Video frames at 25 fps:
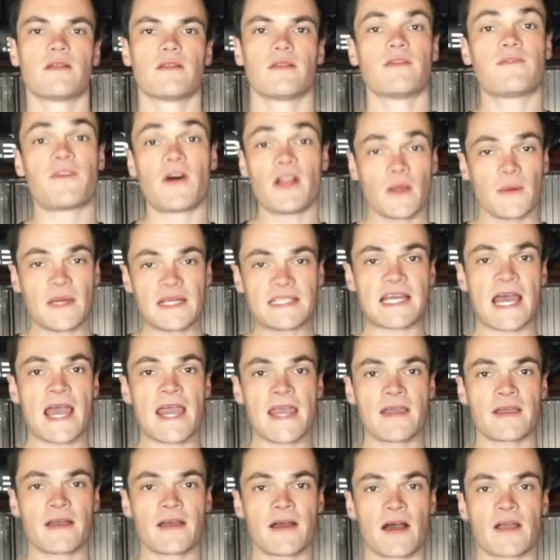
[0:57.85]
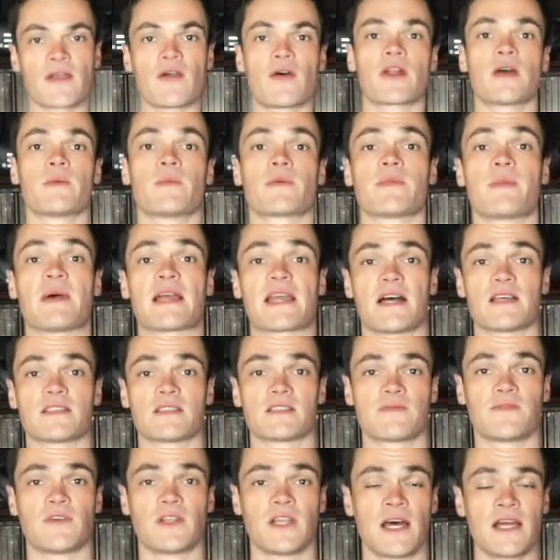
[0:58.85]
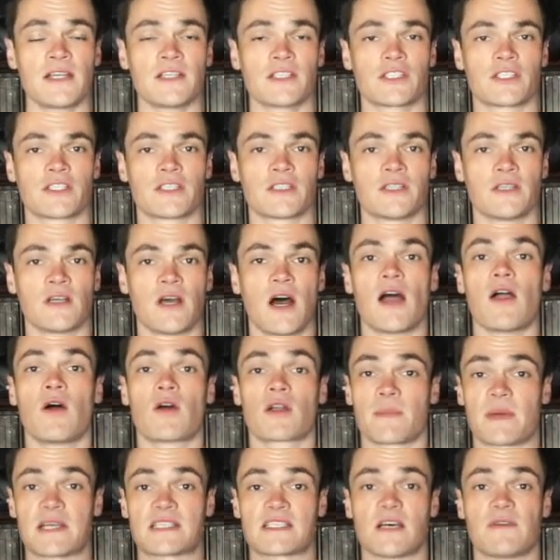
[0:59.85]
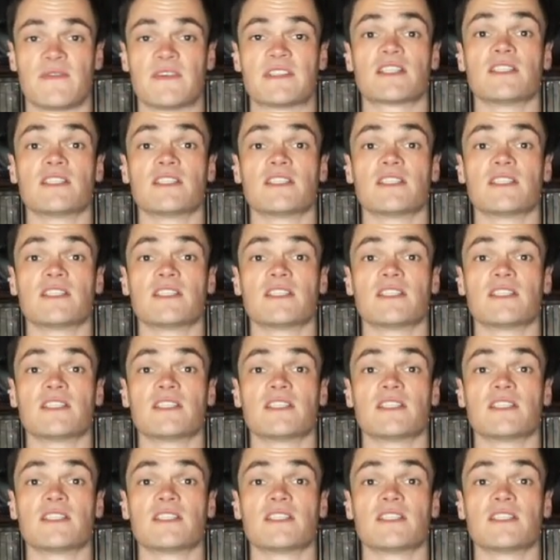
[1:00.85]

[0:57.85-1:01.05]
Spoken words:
The following day, I caught up with my cousins for lunch. I ordered myself a